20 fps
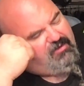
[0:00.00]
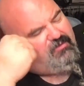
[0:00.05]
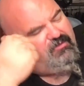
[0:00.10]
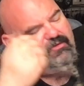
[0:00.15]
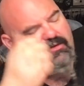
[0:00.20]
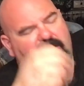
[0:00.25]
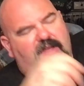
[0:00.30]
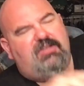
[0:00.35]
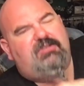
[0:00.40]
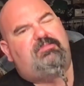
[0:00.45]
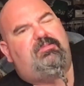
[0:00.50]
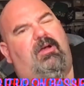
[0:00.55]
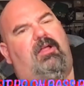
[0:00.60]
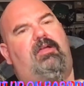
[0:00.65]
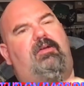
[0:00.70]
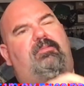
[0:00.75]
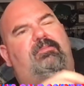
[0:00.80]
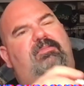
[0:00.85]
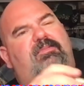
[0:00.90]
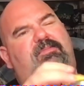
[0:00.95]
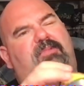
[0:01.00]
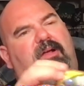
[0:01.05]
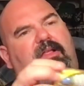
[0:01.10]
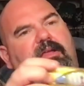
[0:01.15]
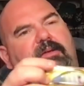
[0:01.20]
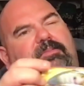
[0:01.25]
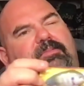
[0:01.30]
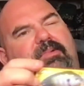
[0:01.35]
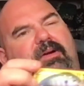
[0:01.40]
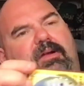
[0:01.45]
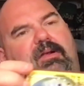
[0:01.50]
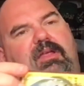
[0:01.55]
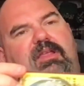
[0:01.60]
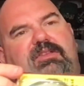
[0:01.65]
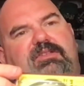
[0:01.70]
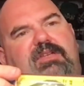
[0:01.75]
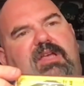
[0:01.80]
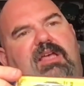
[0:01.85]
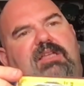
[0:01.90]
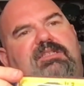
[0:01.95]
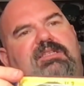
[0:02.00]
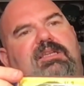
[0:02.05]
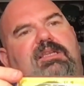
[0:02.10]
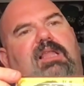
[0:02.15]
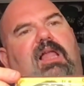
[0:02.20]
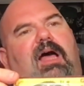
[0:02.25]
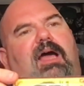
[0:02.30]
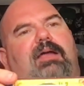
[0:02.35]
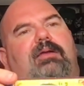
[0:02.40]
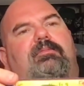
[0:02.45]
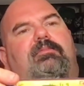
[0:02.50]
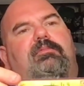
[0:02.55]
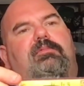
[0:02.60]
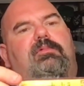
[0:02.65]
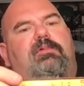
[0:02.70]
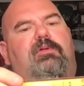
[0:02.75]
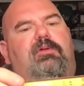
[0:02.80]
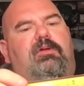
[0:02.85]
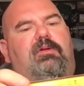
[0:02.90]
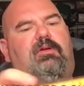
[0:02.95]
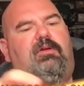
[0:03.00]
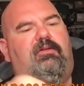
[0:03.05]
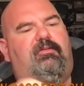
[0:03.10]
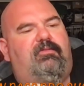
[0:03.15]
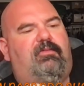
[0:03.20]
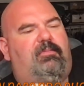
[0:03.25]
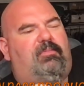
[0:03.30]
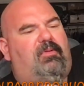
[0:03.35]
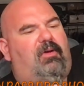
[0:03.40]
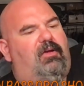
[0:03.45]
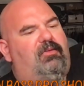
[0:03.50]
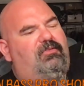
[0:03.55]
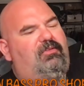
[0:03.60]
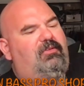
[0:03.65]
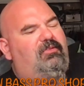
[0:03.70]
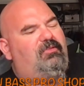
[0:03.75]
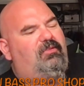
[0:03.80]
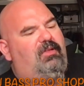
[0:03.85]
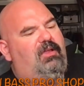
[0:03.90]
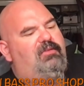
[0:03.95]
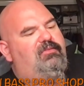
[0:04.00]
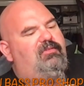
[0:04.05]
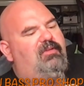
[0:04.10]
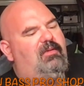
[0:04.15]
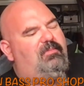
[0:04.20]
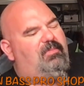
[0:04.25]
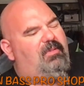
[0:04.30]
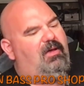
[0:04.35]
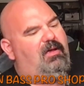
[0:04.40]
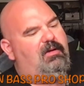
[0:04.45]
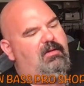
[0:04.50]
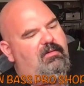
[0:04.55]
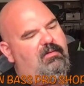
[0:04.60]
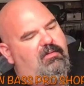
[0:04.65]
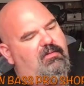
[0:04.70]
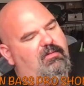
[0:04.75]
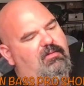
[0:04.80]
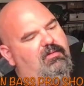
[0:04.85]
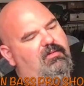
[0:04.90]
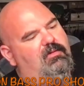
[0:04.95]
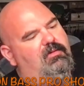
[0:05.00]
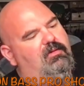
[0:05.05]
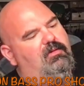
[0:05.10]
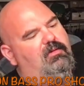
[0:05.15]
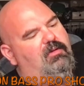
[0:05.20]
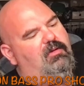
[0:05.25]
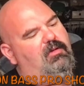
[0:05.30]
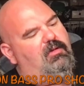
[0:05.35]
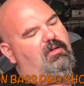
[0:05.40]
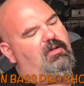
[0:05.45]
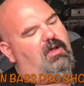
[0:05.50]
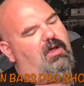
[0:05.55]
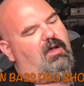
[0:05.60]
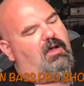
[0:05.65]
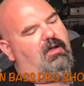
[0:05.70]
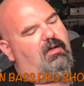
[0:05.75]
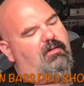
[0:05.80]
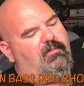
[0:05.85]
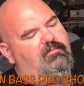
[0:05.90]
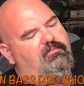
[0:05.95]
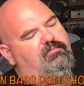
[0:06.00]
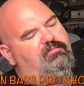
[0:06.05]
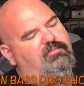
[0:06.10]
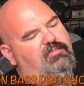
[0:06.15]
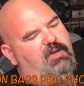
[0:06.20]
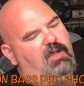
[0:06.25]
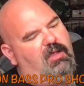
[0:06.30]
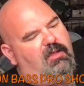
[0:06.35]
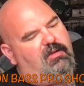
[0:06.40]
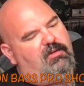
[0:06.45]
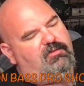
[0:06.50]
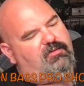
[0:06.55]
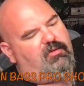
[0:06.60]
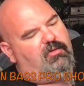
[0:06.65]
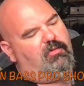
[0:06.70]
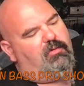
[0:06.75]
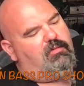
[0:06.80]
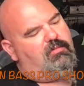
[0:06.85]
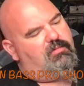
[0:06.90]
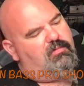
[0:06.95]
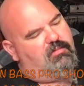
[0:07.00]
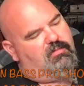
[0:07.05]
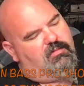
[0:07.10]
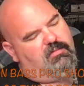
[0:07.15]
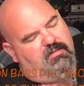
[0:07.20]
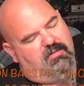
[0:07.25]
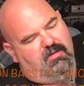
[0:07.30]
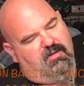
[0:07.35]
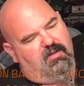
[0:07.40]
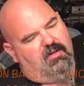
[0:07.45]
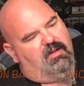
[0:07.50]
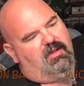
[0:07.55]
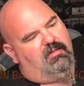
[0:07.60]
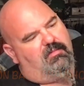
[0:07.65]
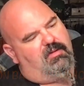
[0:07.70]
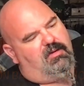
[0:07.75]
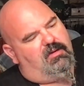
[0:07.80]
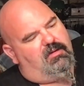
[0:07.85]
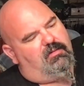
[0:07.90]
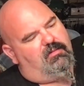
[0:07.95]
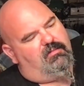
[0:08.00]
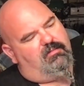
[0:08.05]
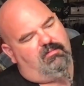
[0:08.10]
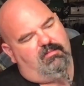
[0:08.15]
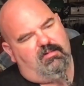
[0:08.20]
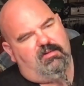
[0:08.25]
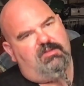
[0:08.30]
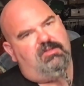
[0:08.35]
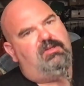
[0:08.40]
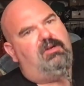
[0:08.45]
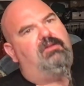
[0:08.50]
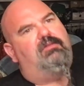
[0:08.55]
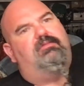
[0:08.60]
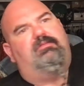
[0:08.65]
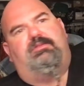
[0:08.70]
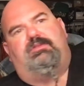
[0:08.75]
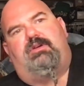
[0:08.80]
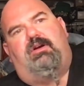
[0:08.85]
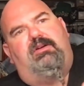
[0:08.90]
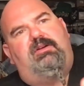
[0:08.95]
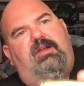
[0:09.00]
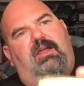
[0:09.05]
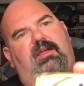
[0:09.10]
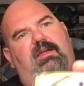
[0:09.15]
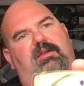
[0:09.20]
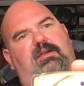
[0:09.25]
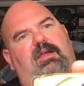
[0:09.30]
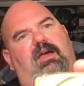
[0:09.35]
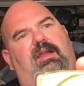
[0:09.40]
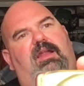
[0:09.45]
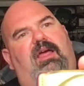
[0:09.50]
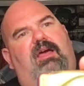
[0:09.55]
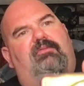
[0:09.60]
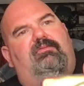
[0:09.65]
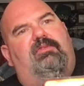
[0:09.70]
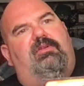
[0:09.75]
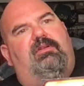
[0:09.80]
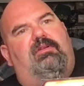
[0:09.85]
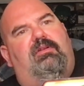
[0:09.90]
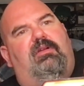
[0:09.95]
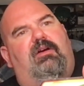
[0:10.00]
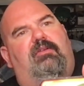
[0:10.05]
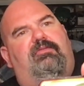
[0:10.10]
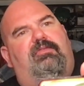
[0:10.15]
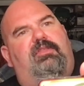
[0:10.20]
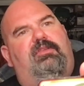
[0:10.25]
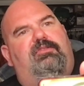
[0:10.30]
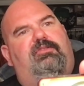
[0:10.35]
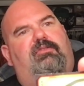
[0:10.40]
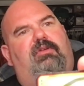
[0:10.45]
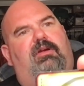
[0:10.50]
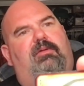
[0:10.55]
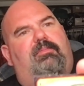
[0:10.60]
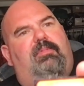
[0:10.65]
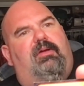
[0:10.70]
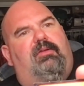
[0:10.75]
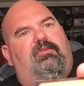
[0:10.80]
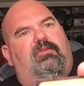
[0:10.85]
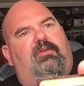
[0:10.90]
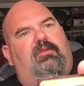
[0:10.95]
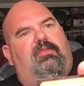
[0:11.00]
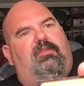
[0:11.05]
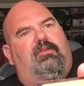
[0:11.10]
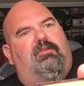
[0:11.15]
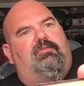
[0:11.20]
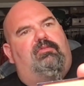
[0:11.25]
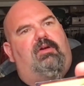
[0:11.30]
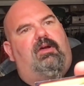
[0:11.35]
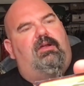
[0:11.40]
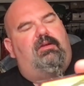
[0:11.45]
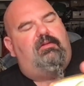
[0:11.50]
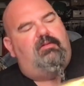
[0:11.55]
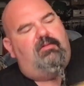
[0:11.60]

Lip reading: So that's probably it's in line for pricing. So that's not bad. Yeah, that's cool. I mean, it's hard to not have enough of these crankbaits like this, right?